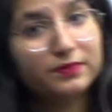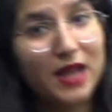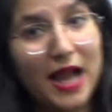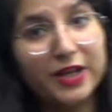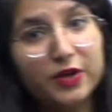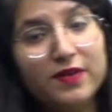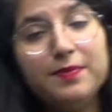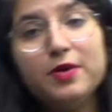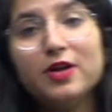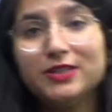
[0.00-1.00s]
and you will
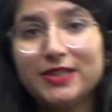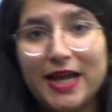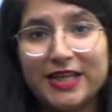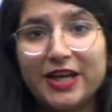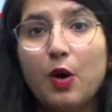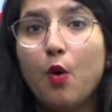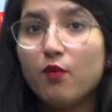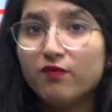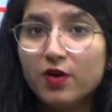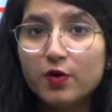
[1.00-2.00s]
be also getting
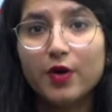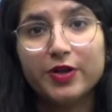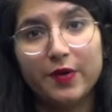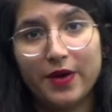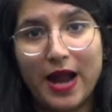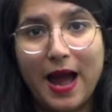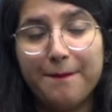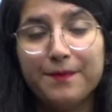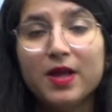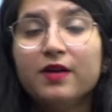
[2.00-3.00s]
homework on your app,